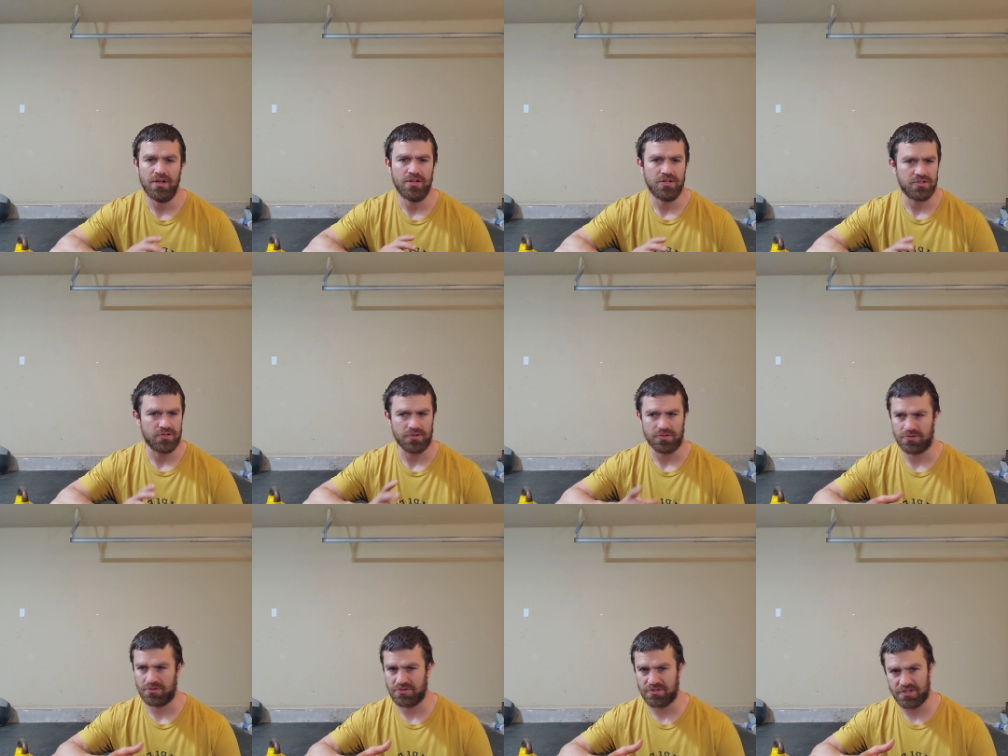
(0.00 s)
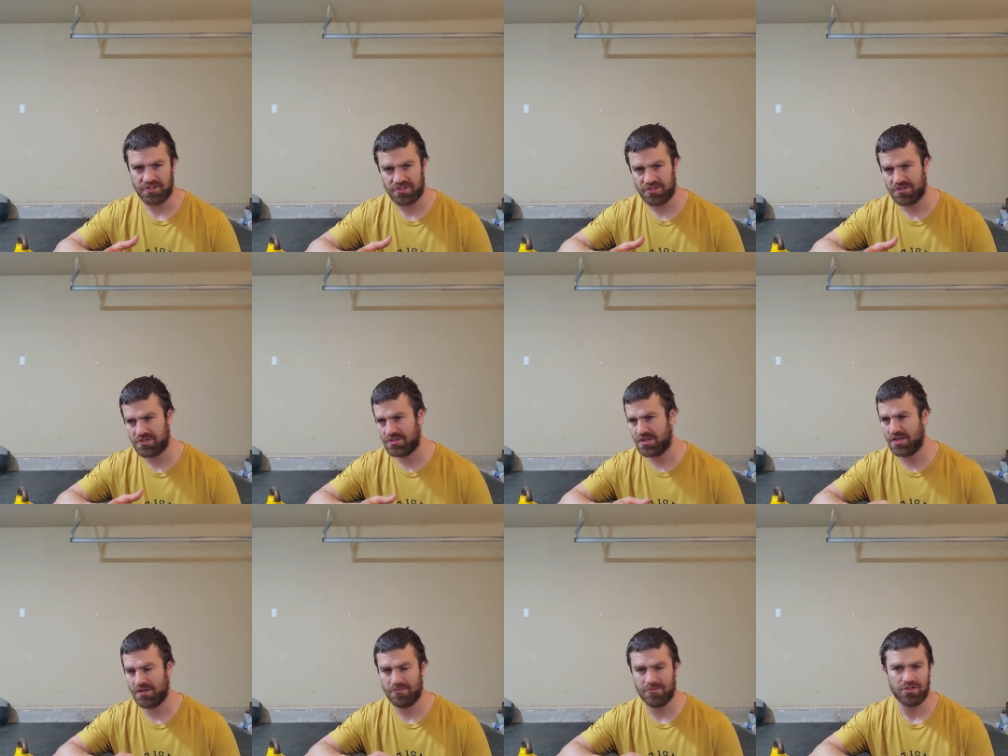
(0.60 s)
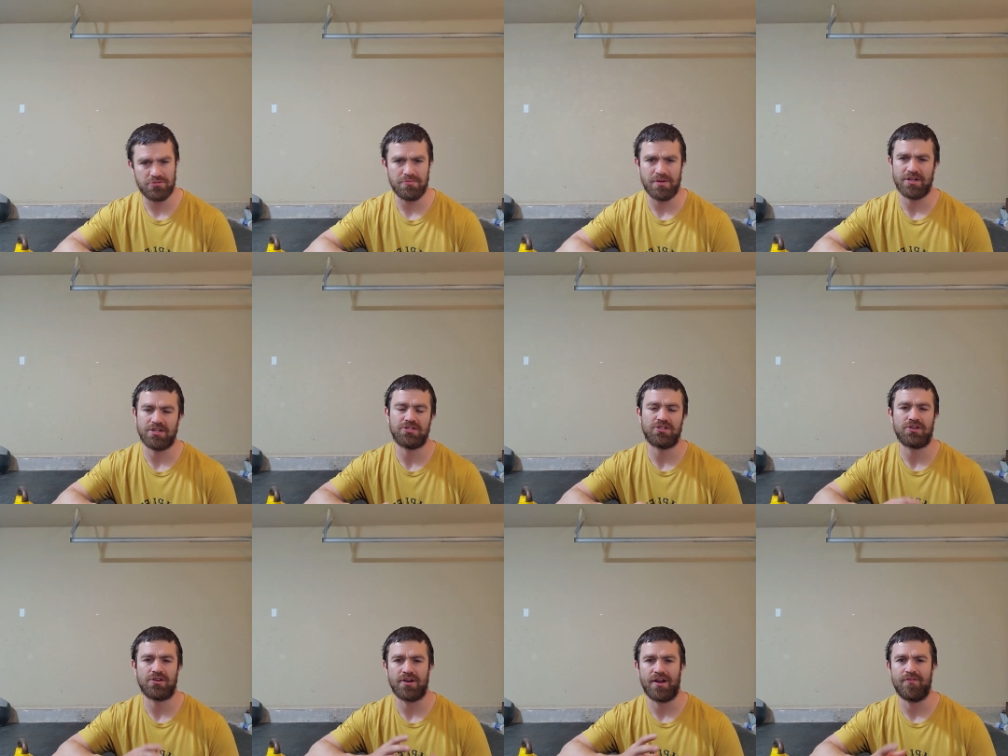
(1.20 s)
Social distancing, just make
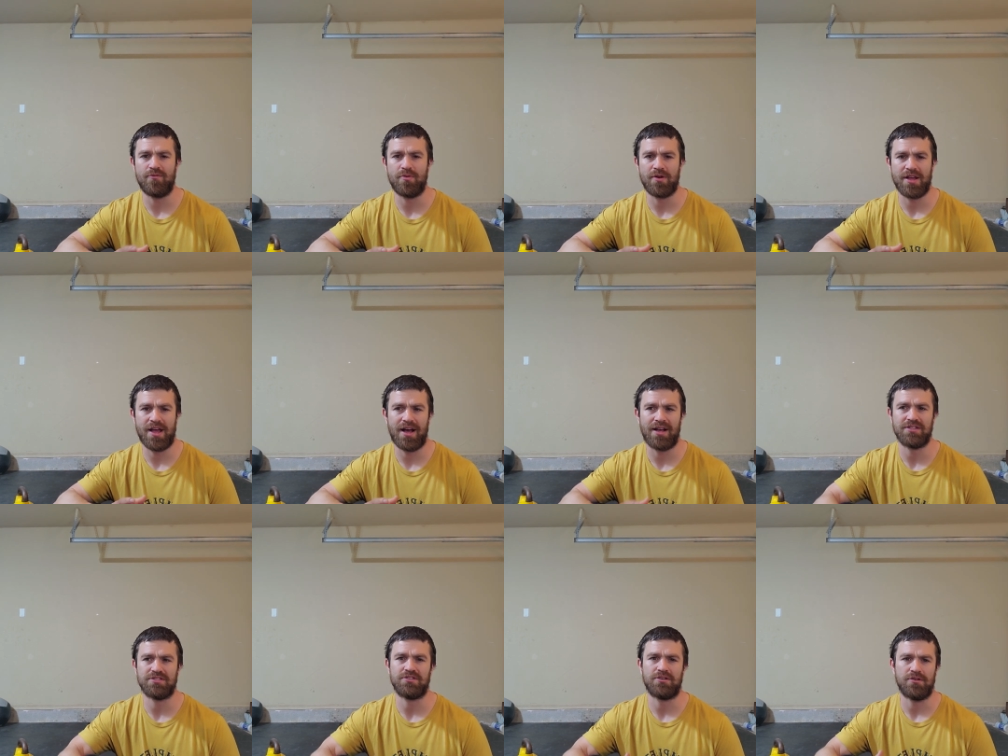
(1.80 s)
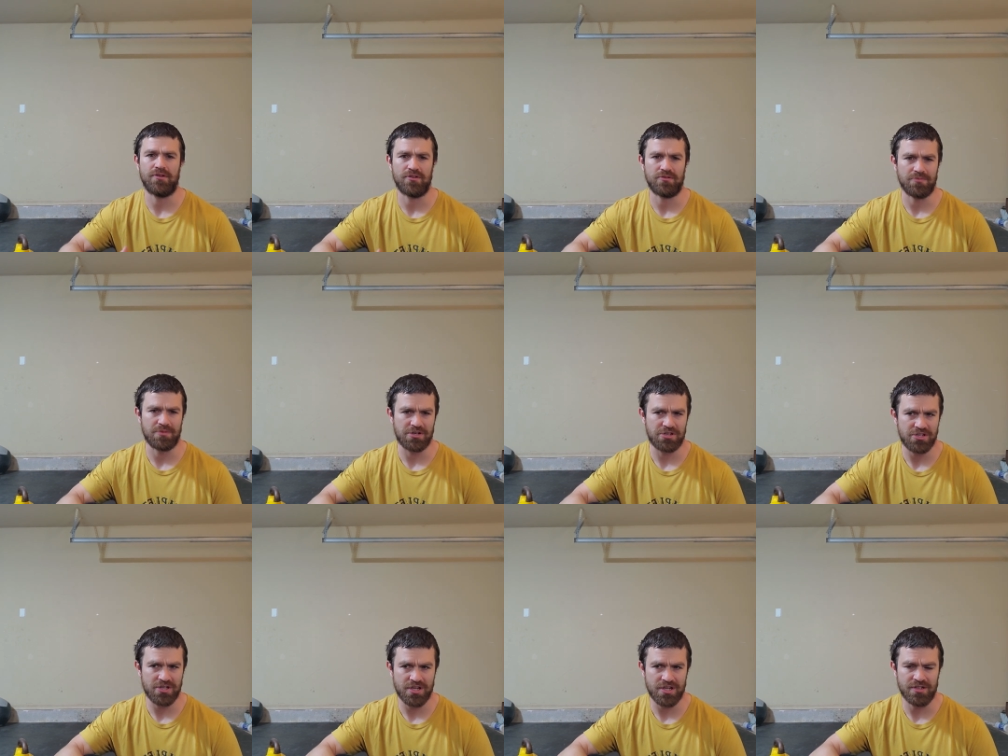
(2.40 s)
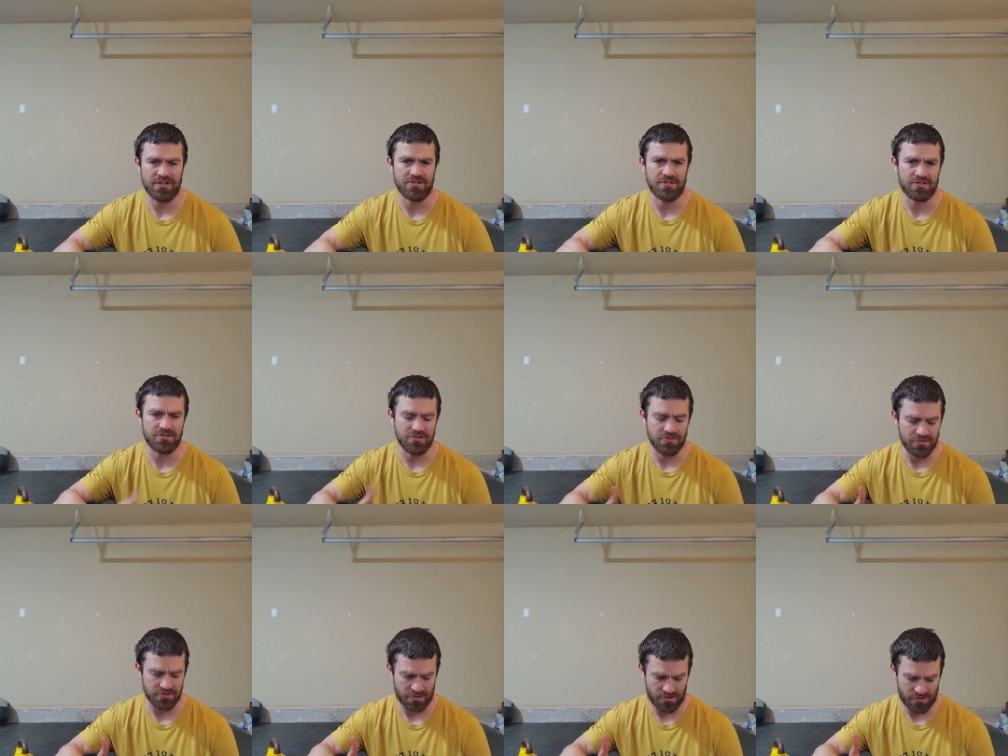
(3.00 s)
sure everybody has their own machine and is
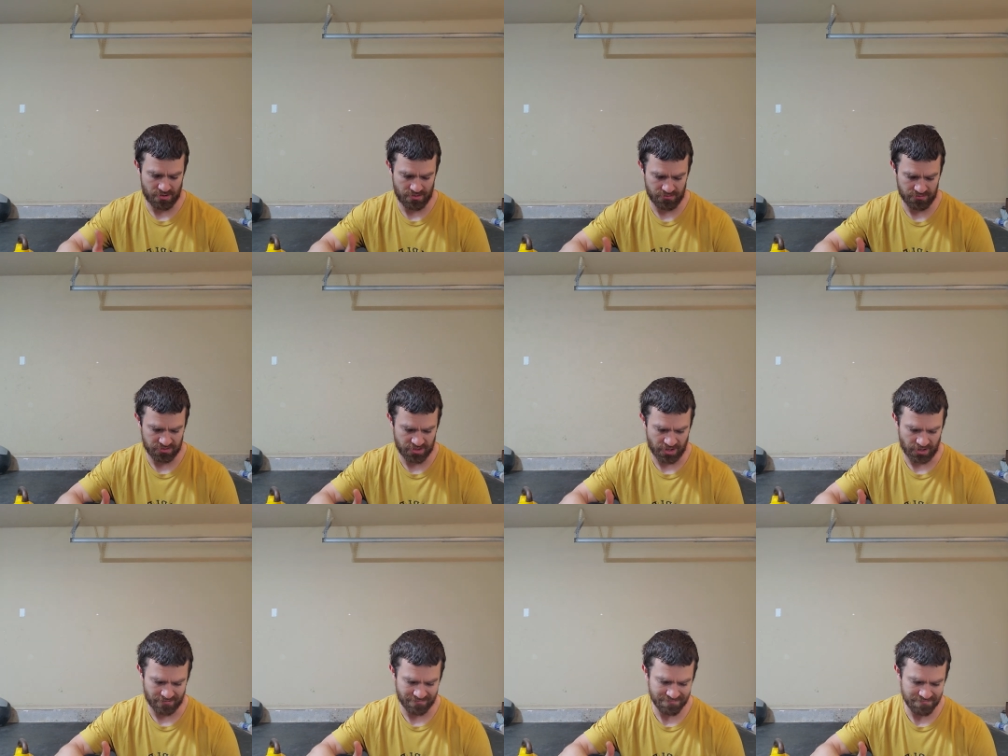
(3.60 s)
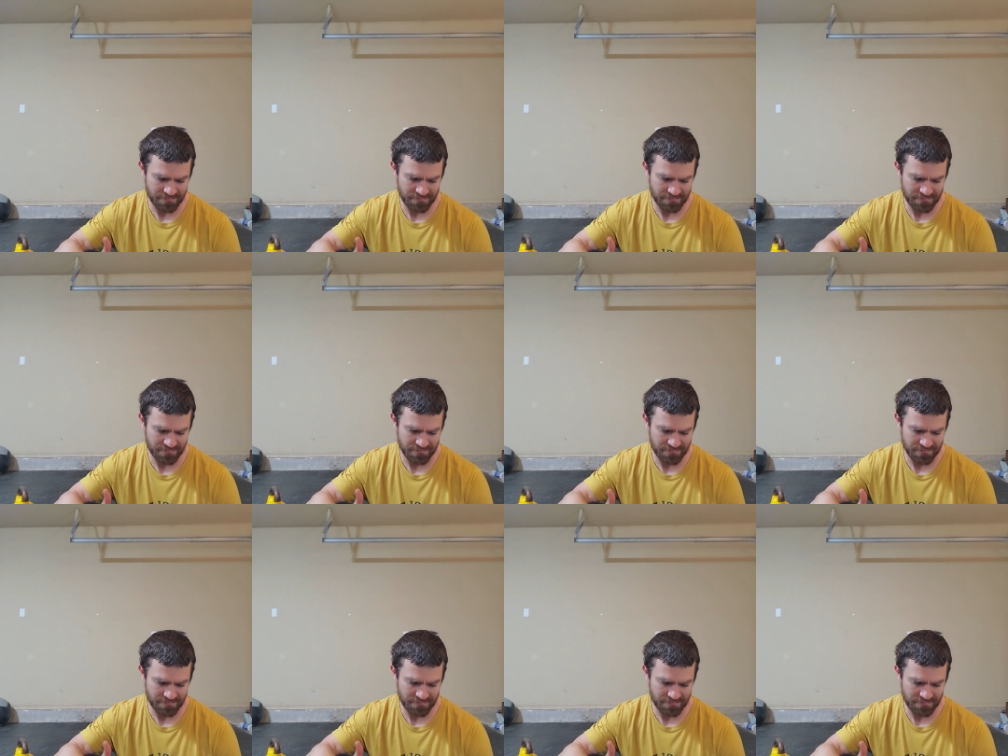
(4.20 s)
doing their own thing.